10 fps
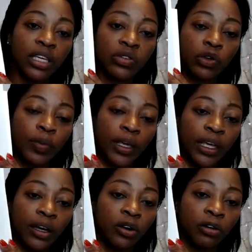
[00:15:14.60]
this will
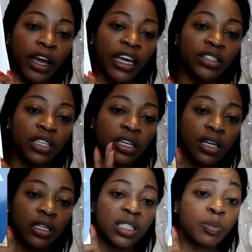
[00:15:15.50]
be a great
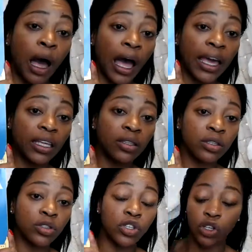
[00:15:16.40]

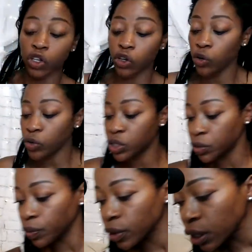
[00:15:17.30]
spine to
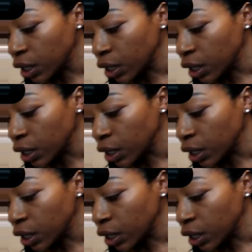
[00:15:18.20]
use.